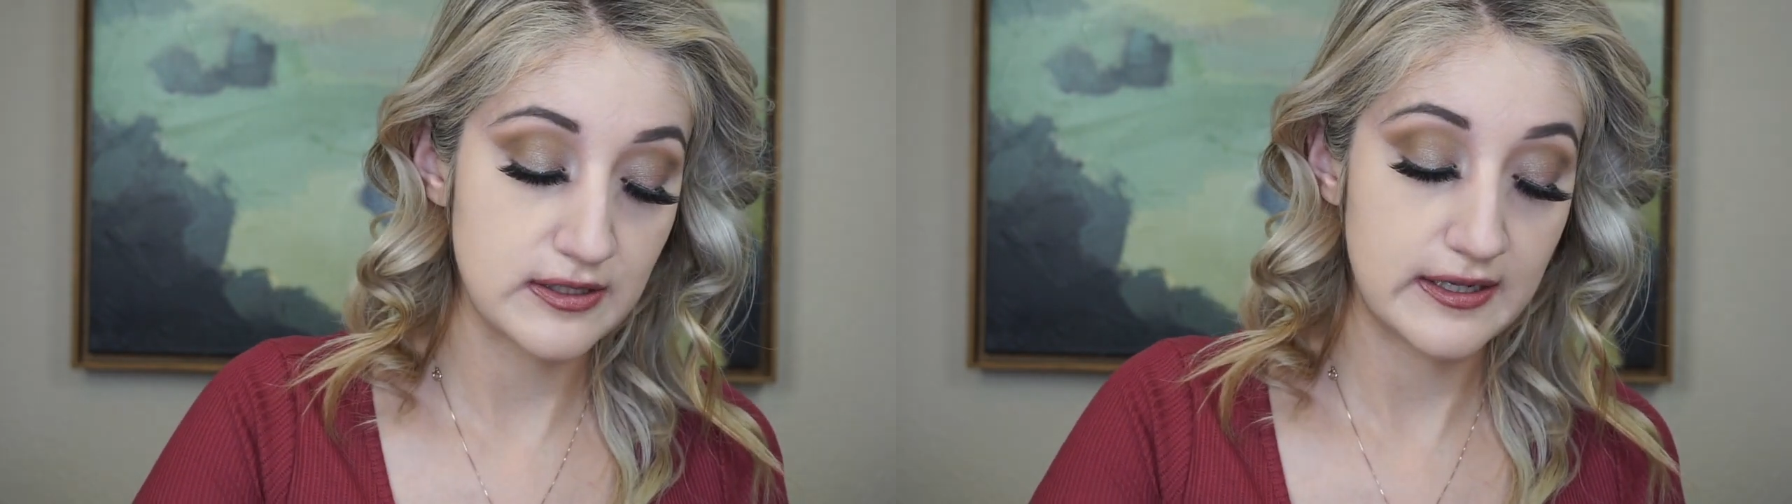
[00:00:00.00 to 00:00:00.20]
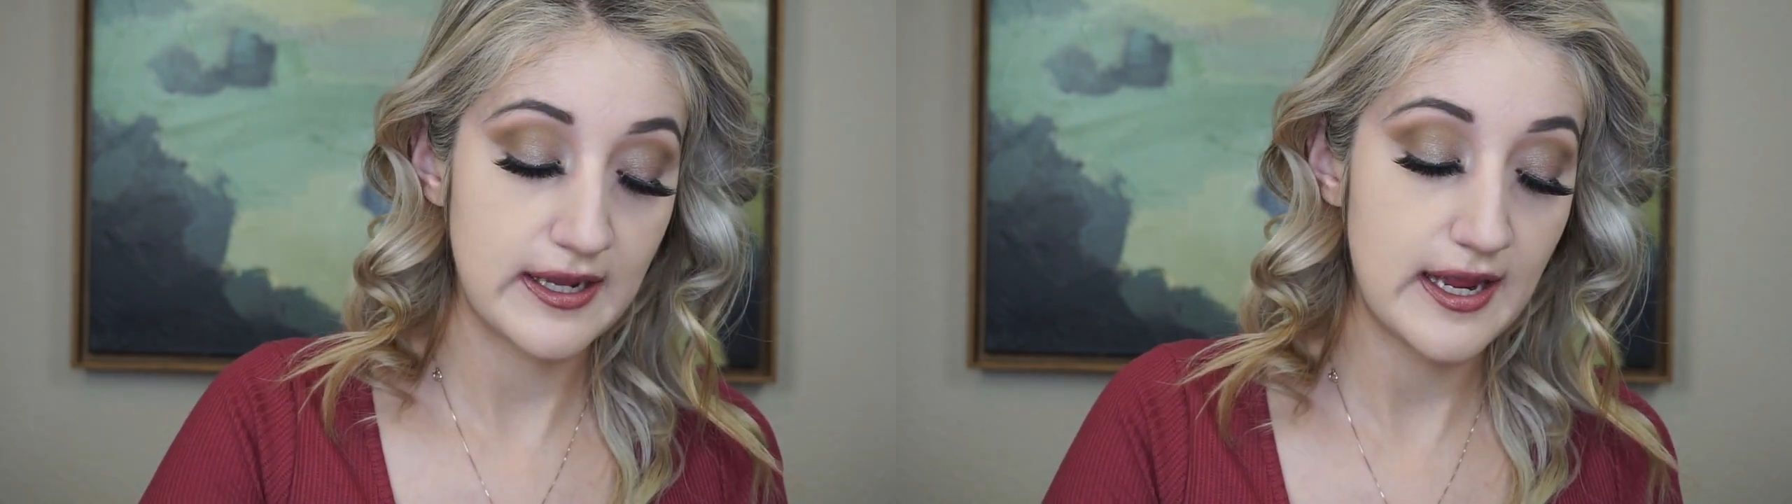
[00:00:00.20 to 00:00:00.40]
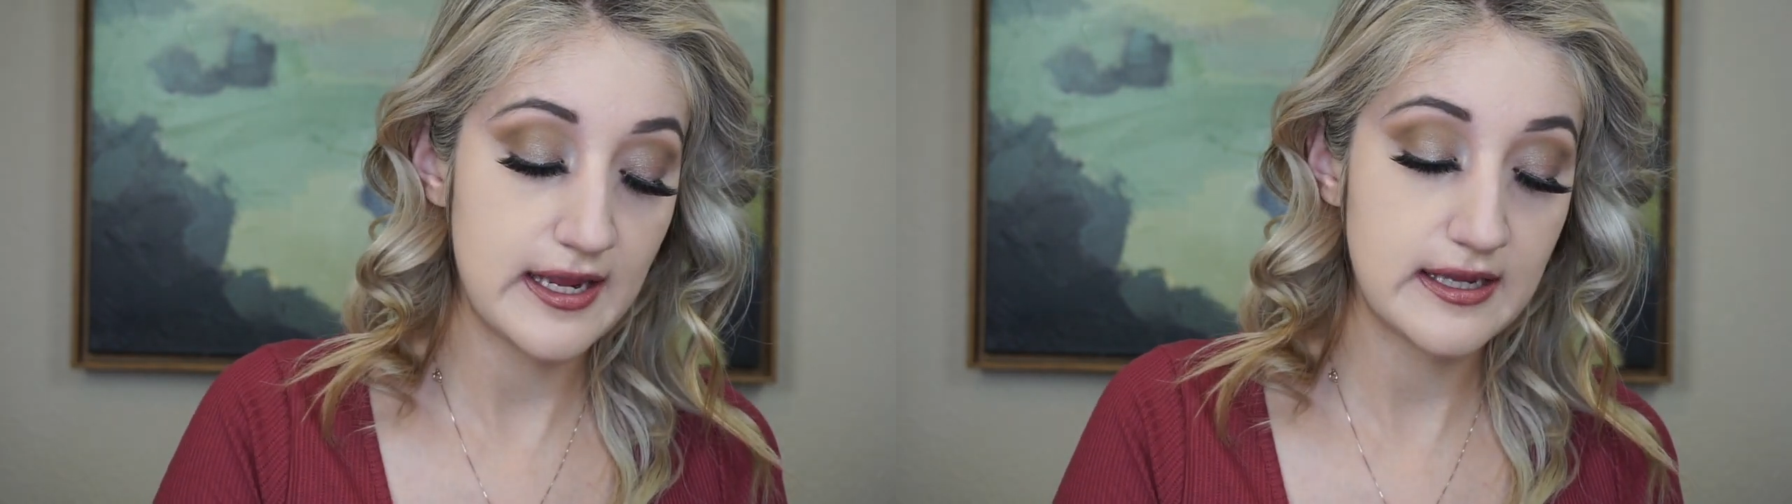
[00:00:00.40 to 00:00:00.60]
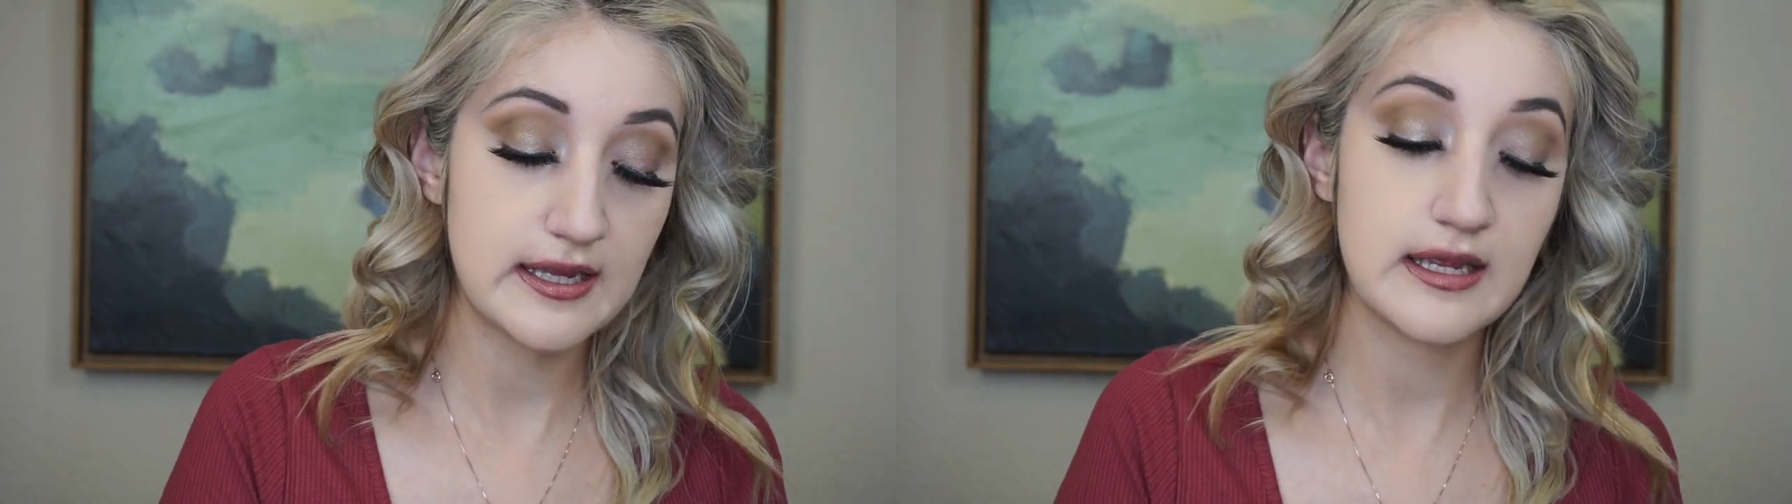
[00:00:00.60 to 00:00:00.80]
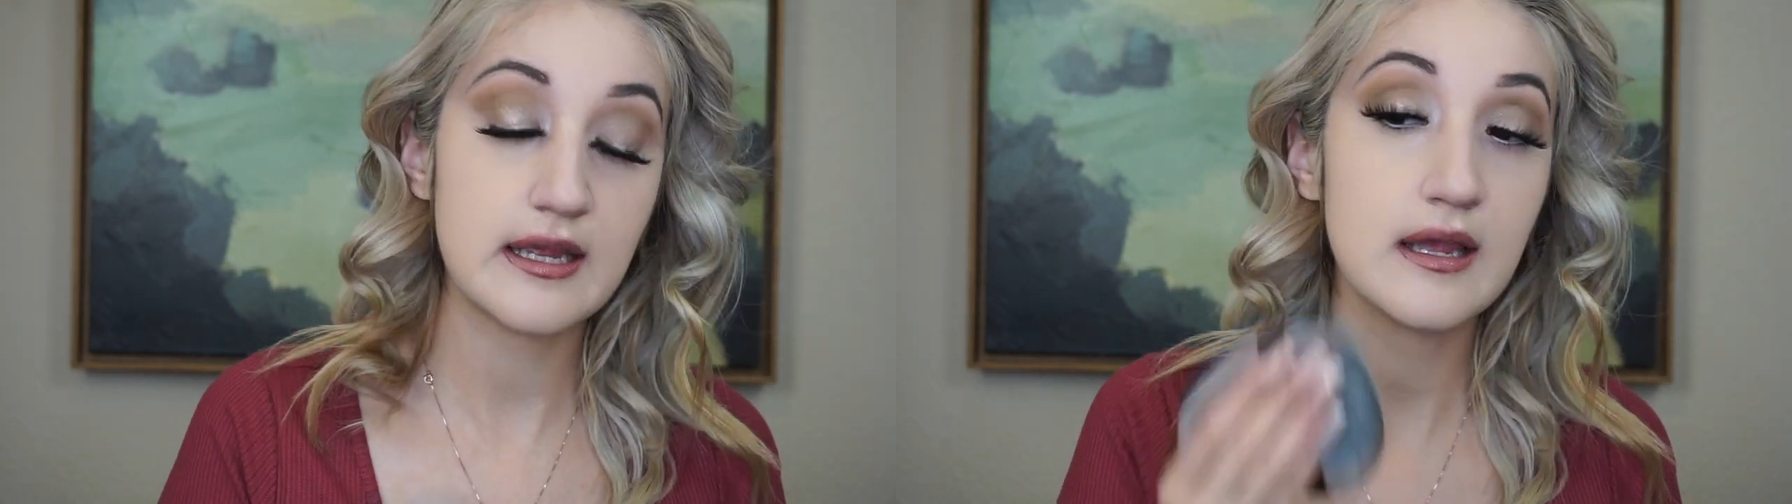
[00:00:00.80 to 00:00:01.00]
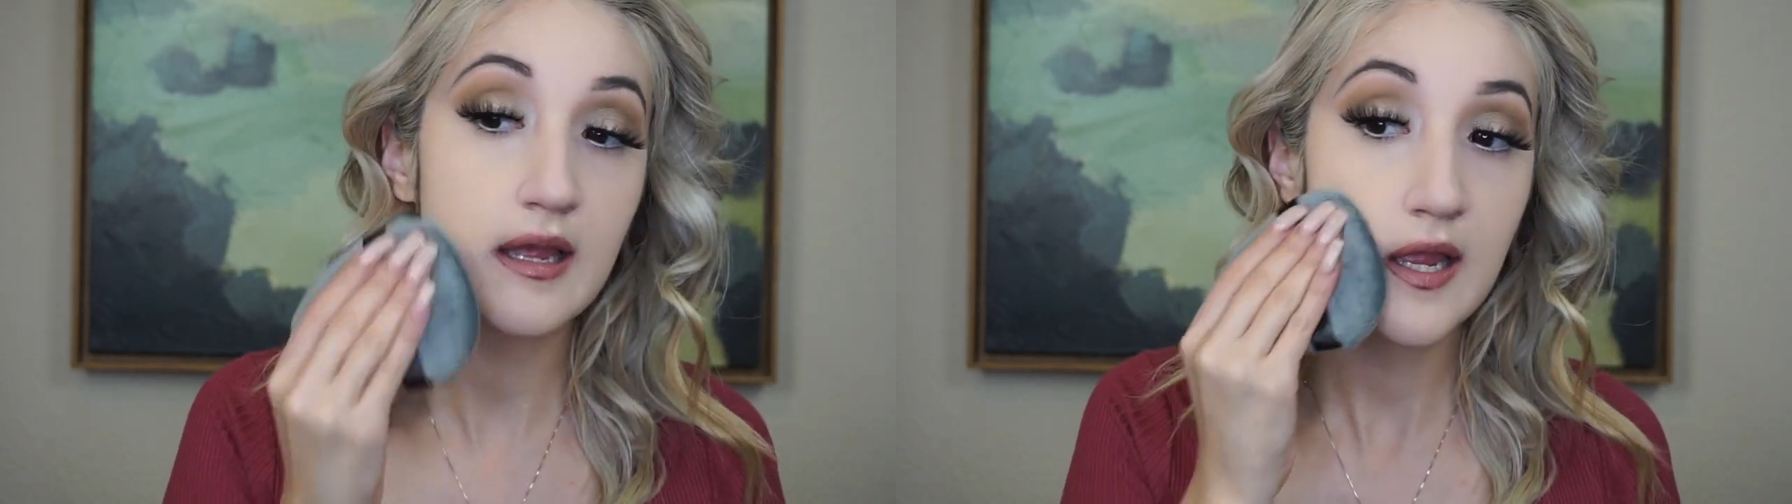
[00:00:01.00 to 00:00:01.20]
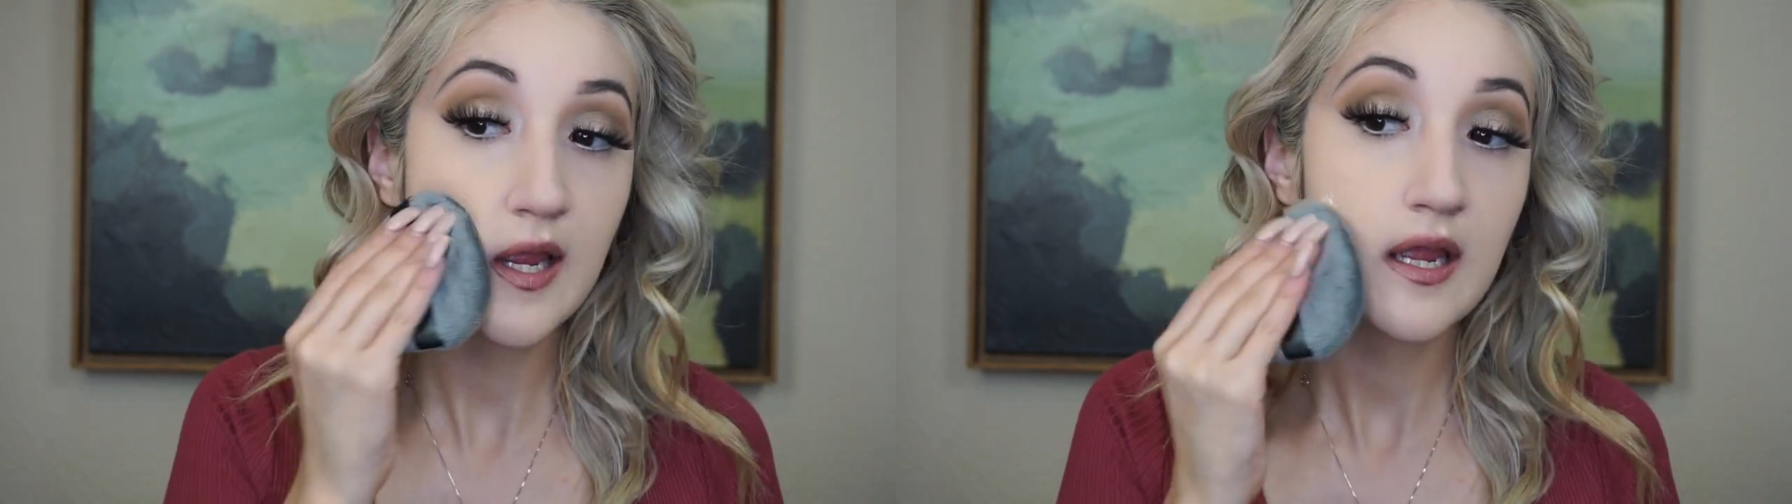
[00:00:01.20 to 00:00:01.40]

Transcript: look cakey.